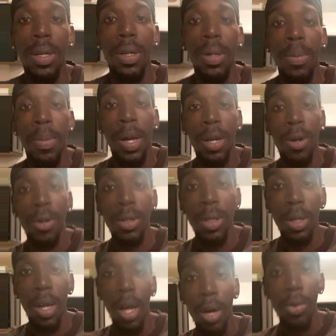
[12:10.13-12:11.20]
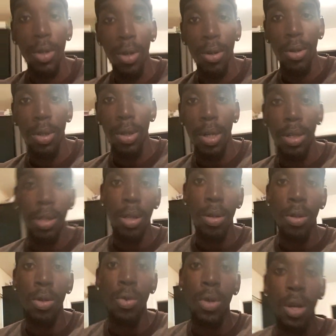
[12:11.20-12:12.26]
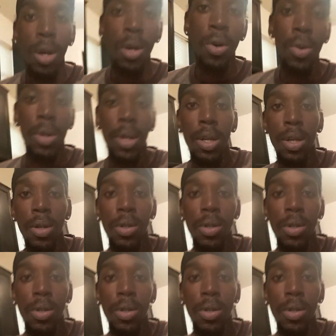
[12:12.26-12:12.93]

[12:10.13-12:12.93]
And by cursing God, we're cursing ourselves, so we all going to hell.